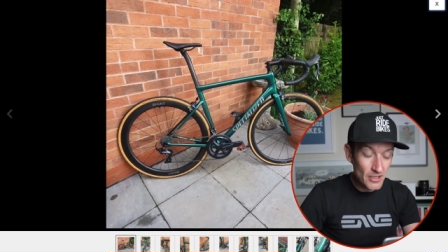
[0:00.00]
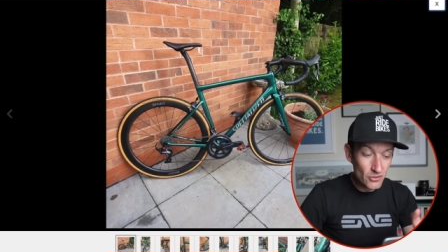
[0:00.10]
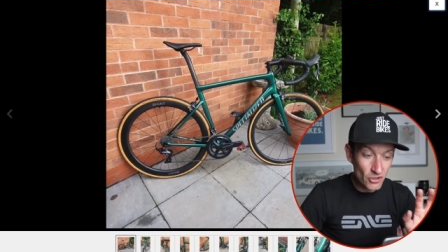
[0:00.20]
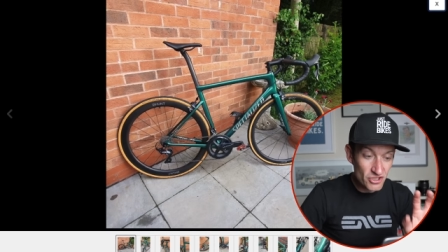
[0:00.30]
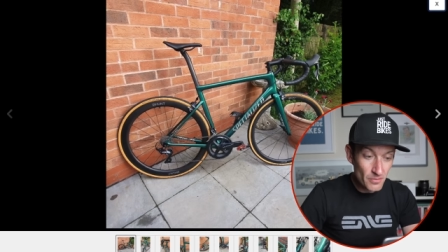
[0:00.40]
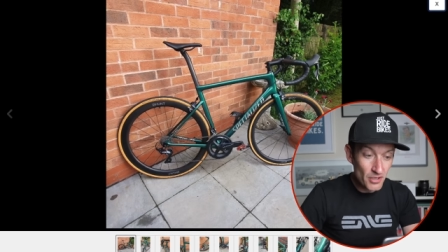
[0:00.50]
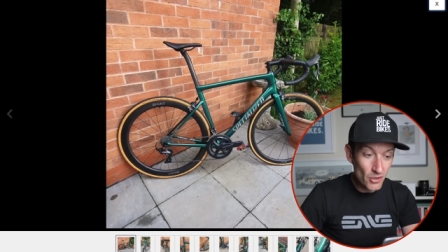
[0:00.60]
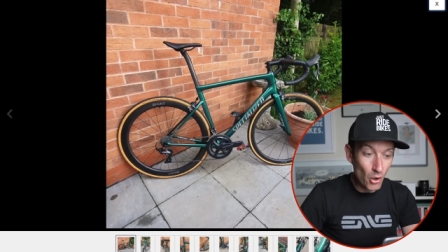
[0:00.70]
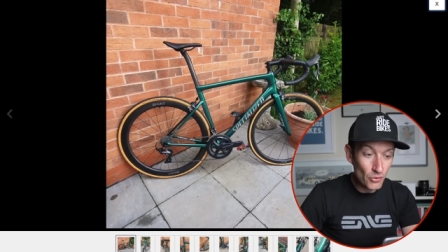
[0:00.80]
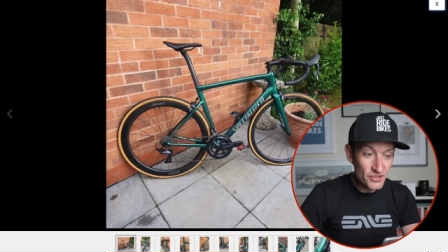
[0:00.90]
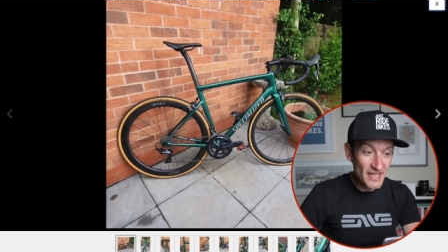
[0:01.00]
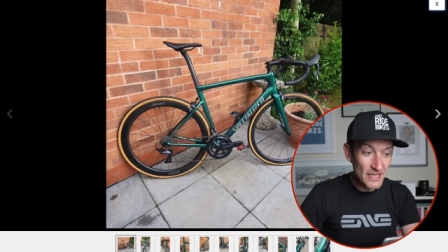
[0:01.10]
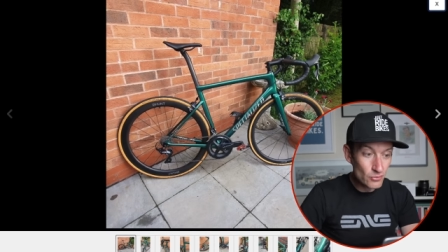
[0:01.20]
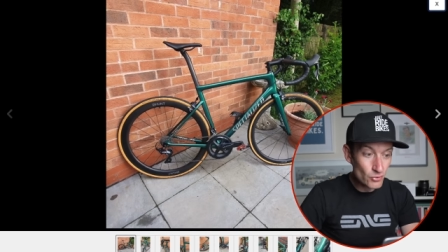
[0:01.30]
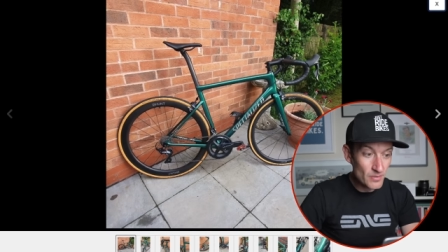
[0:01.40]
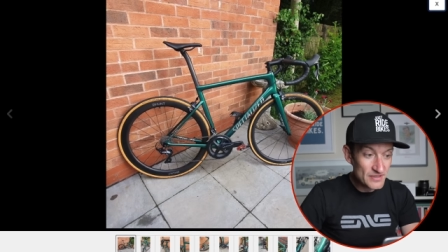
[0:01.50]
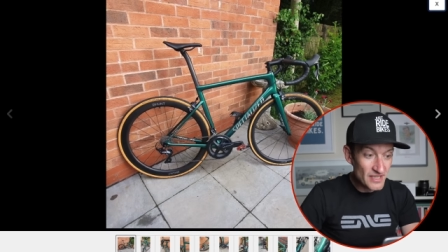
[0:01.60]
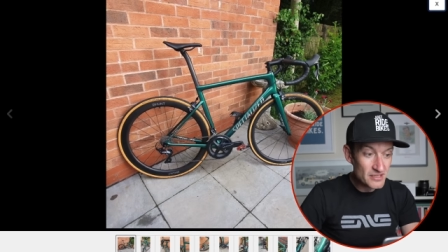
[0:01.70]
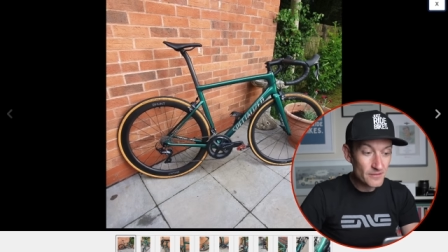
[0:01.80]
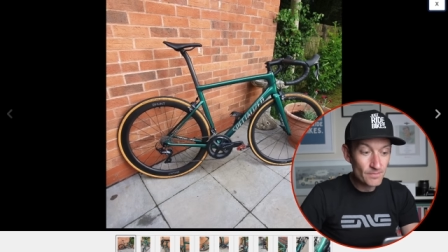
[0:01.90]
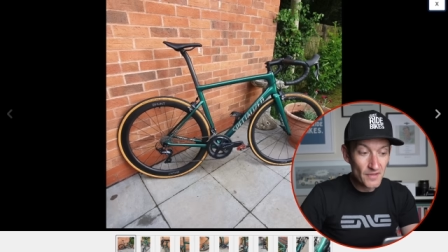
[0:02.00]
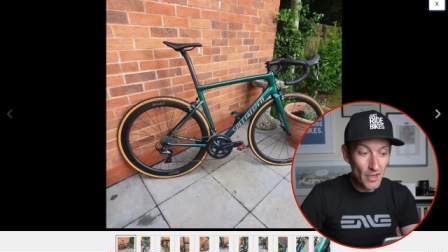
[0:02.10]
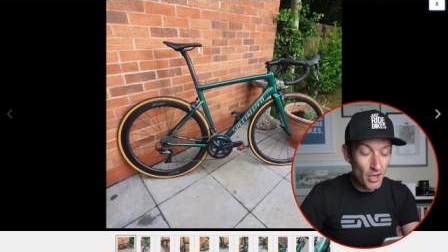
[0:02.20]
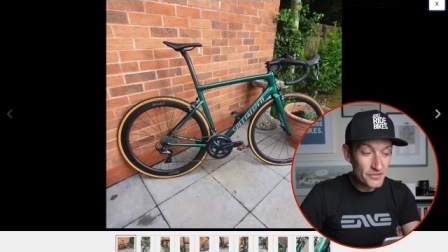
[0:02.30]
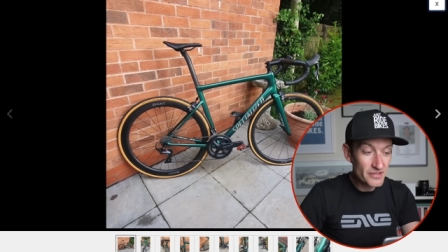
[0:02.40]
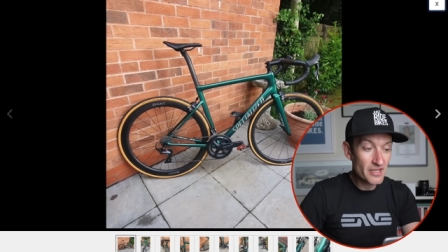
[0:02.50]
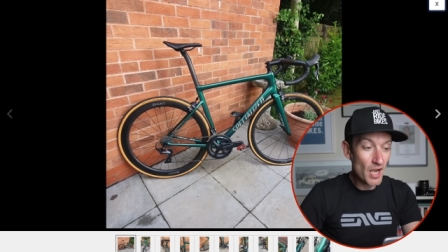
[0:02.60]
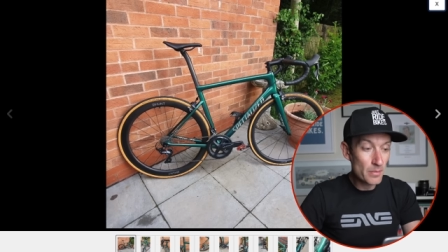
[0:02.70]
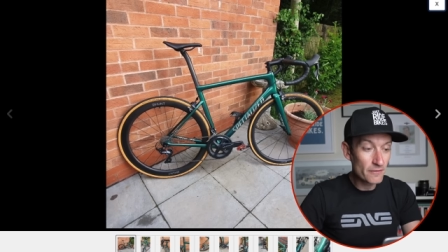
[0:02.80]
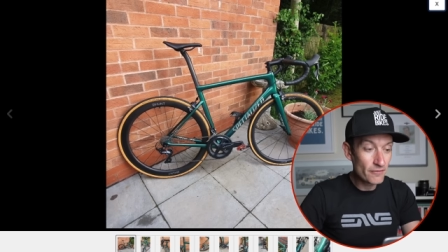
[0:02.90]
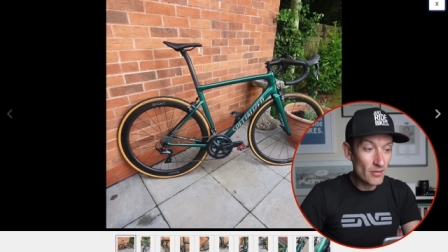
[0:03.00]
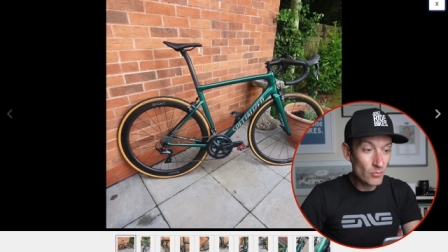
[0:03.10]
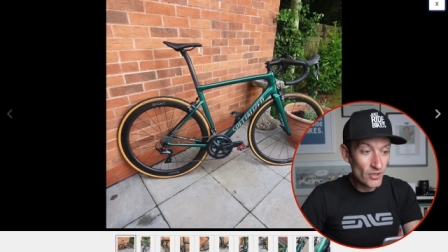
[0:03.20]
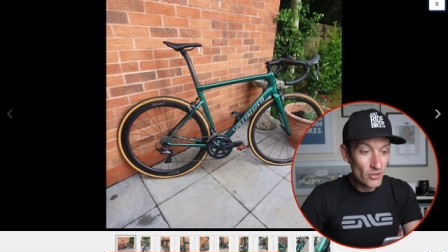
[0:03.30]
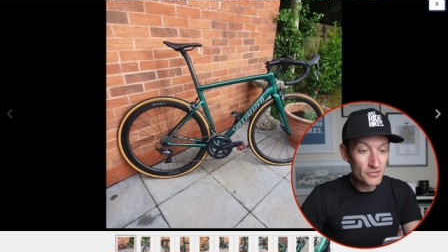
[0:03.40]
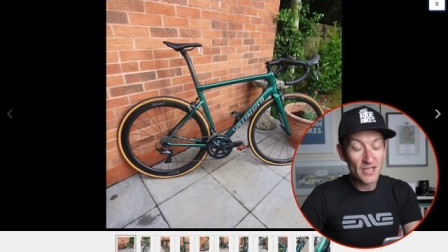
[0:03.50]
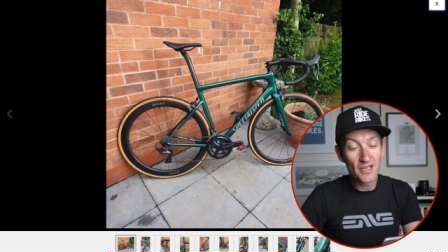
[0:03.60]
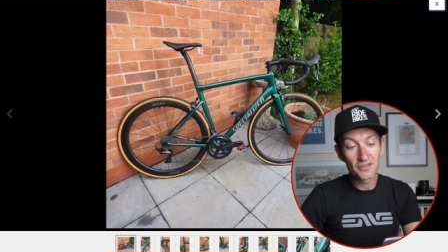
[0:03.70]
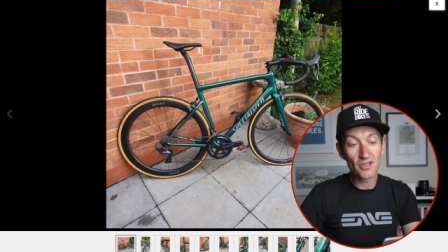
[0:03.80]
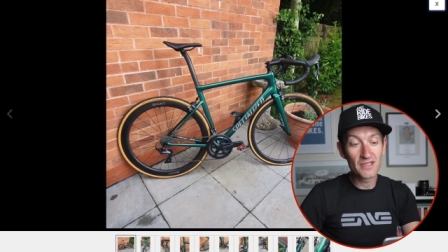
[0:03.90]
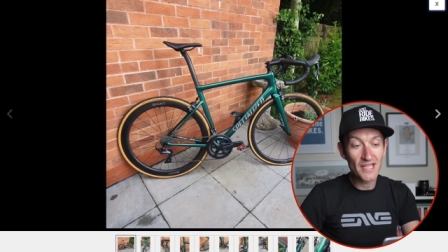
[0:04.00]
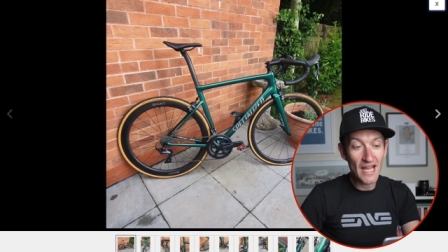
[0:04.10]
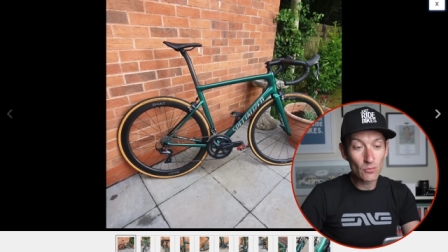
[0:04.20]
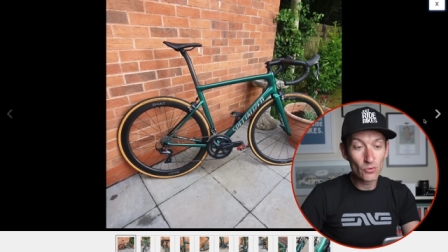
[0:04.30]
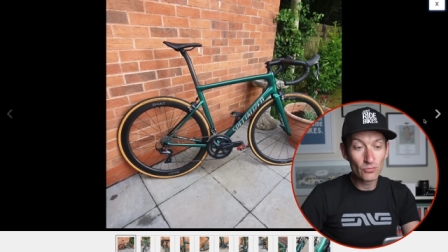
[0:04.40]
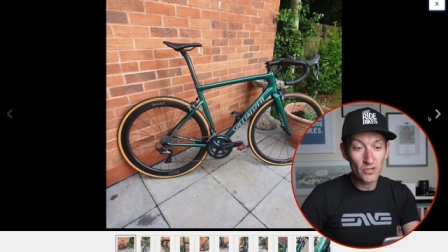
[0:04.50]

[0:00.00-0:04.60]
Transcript: got a Shimano Ultegra group set, Hunt carbon fibre wheels, some nice tan wall